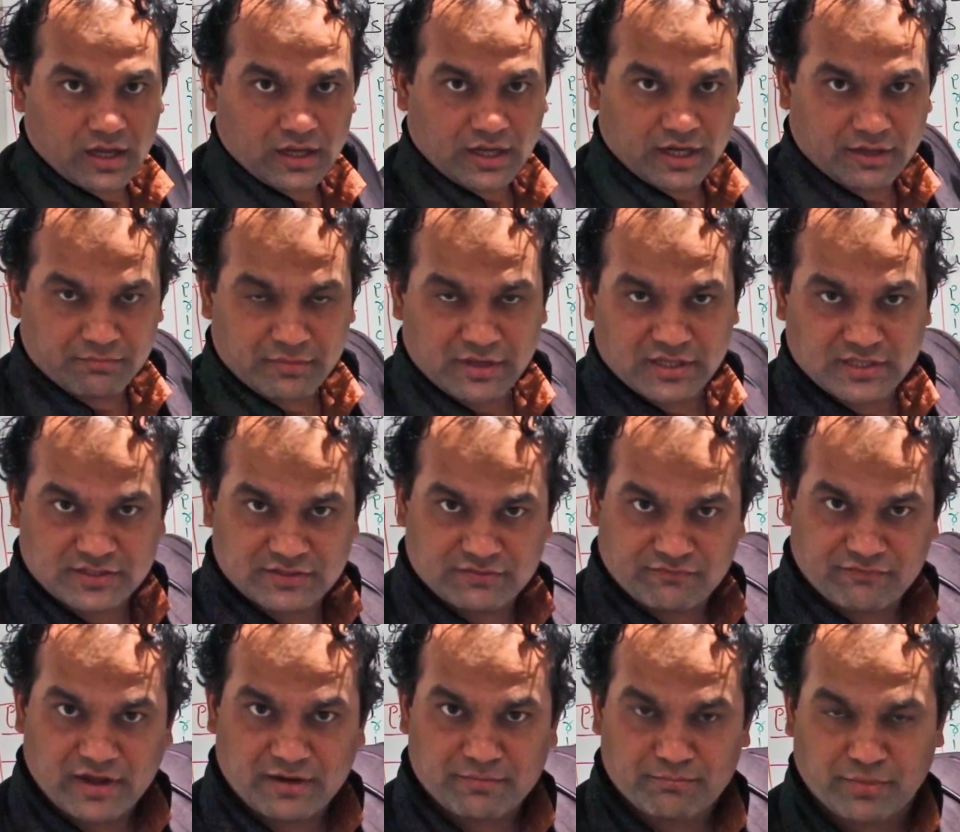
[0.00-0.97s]
it
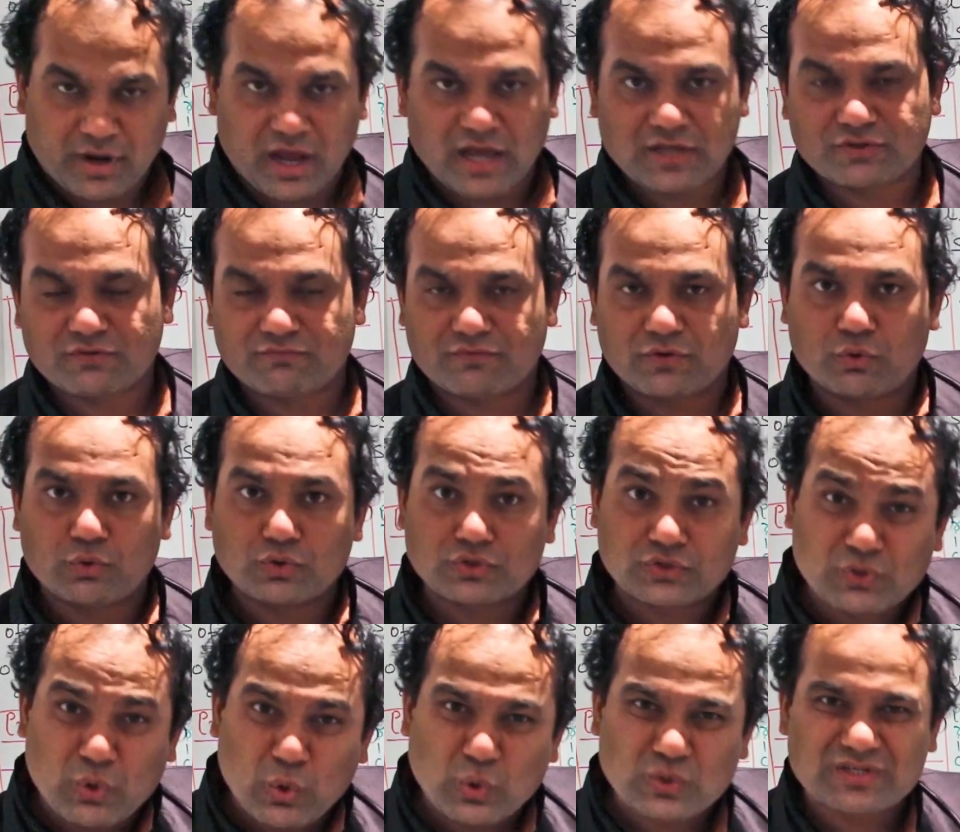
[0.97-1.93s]
means when price of the
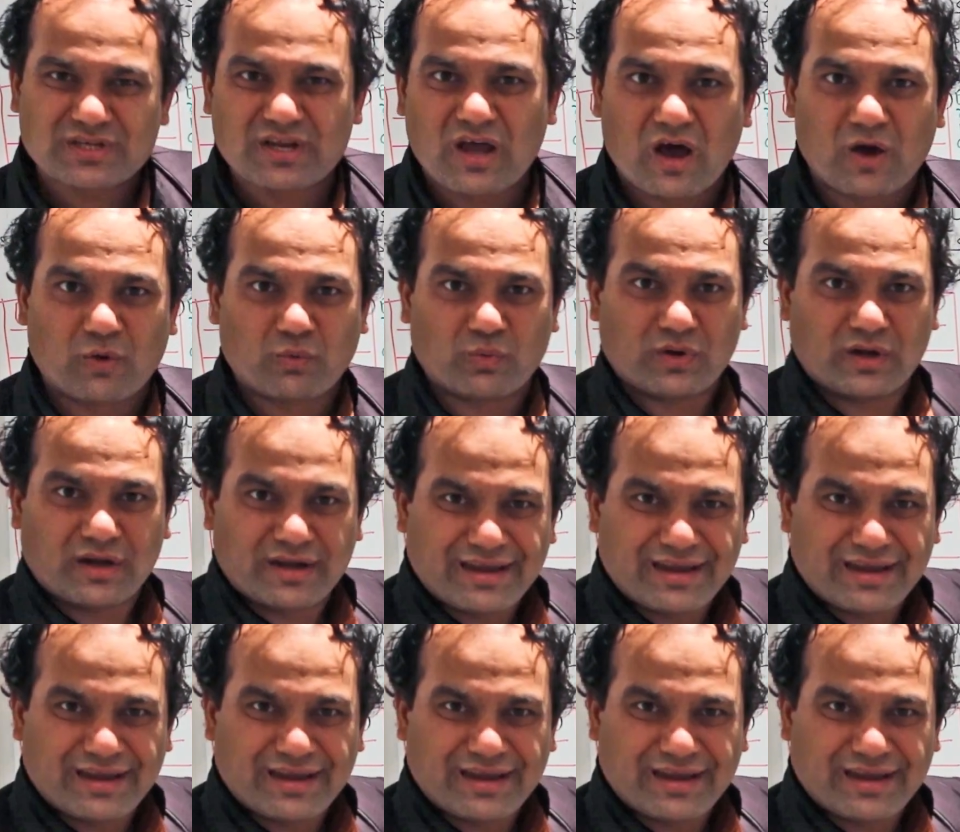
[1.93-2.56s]
goods goes down,